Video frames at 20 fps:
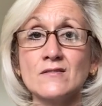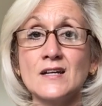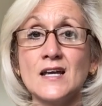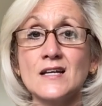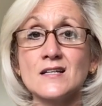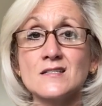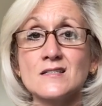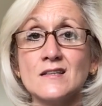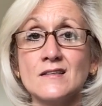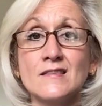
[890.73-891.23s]

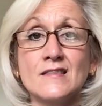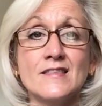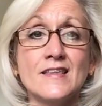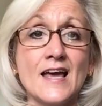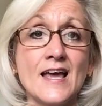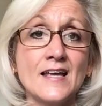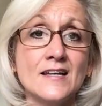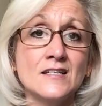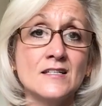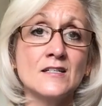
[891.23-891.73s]
next and
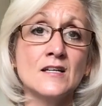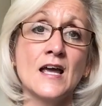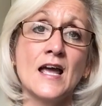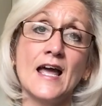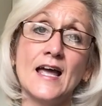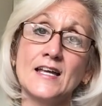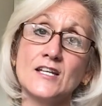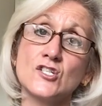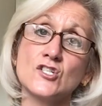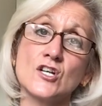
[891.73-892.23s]
then.
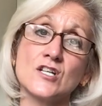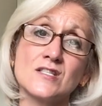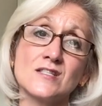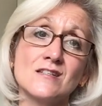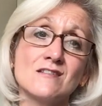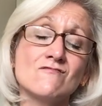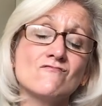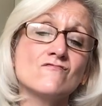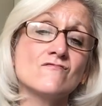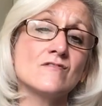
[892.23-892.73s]
It just
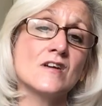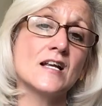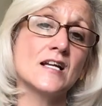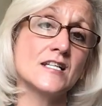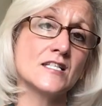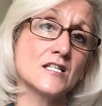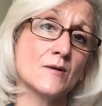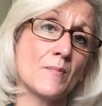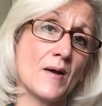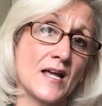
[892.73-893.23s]
is really
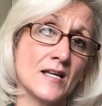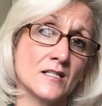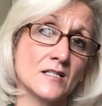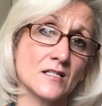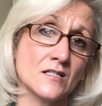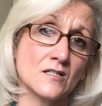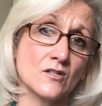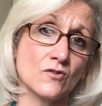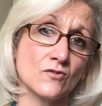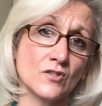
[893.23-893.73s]

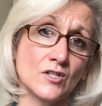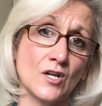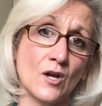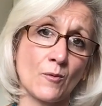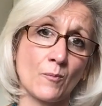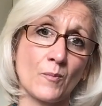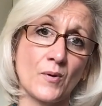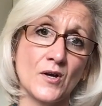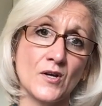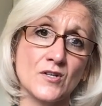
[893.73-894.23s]
dependent on the
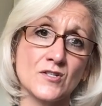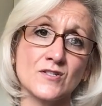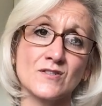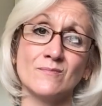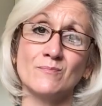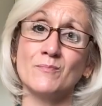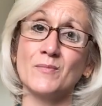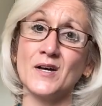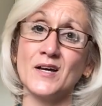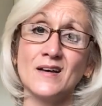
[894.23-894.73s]
young
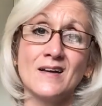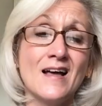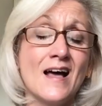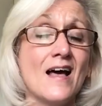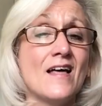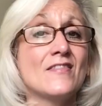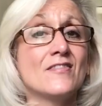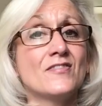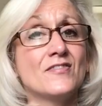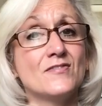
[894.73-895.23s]
person. But
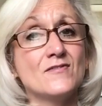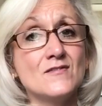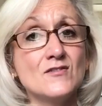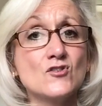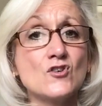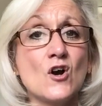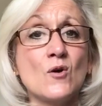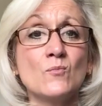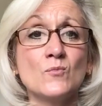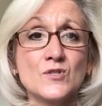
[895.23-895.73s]

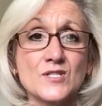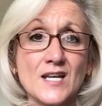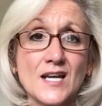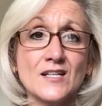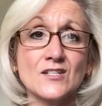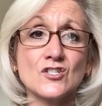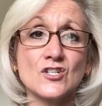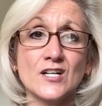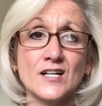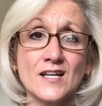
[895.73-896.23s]
John was
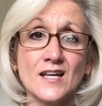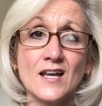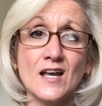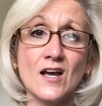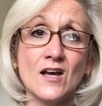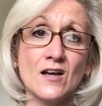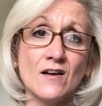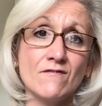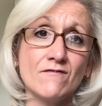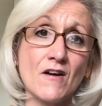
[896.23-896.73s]
actually
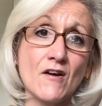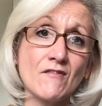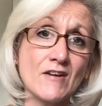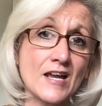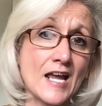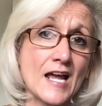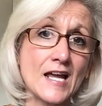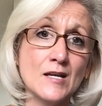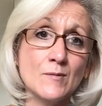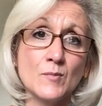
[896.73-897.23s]
a very
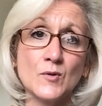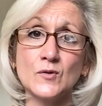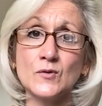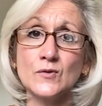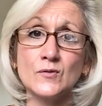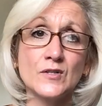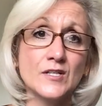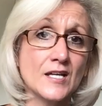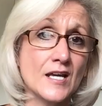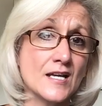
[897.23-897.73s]

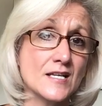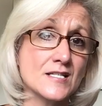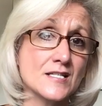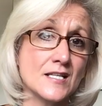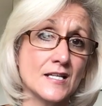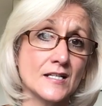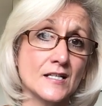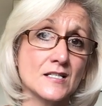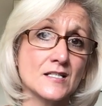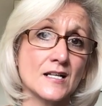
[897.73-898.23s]
able year
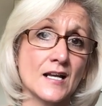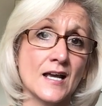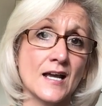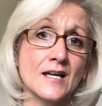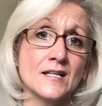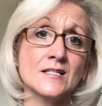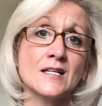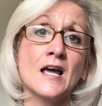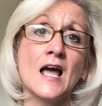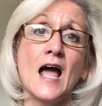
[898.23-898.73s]
6
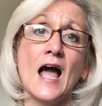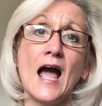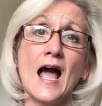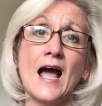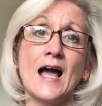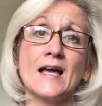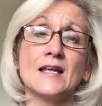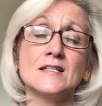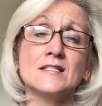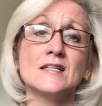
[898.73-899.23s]
lad,
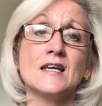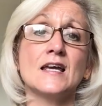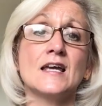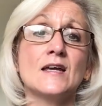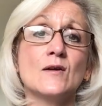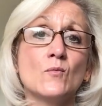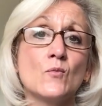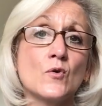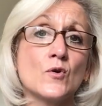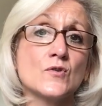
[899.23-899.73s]
and
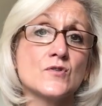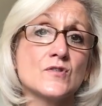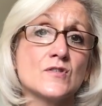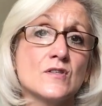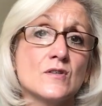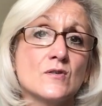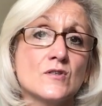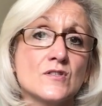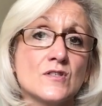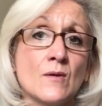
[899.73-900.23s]
it was
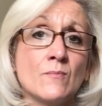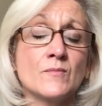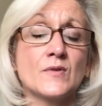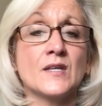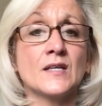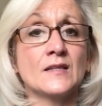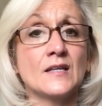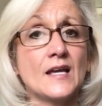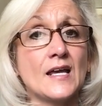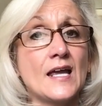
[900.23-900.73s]

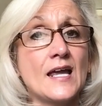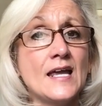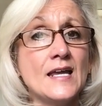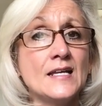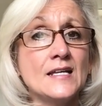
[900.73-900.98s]
something that he